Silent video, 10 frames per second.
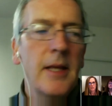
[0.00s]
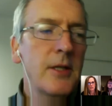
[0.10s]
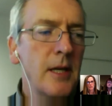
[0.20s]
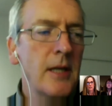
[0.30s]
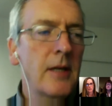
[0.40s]

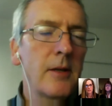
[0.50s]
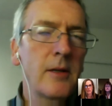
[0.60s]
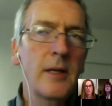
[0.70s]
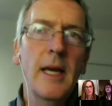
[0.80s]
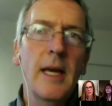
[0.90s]
to
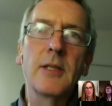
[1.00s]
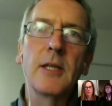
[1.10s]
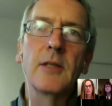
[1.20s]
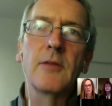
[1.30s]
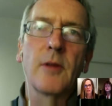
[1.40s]
get a
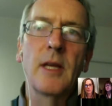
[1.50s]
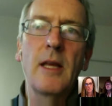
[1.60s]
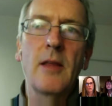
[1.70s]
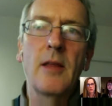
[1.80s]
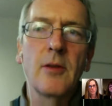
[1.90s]
sense for the
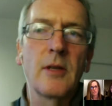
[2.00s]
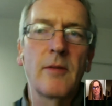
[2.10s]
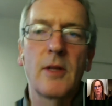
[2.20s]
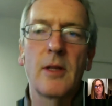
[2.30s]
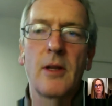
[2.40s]
ethos
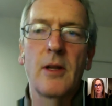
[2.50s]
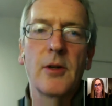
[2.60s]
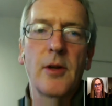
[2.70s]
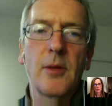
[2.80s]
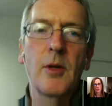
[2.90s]
of the
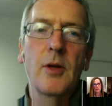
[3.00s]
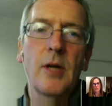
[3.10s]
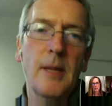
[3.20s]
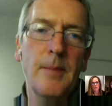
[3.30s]
larger community.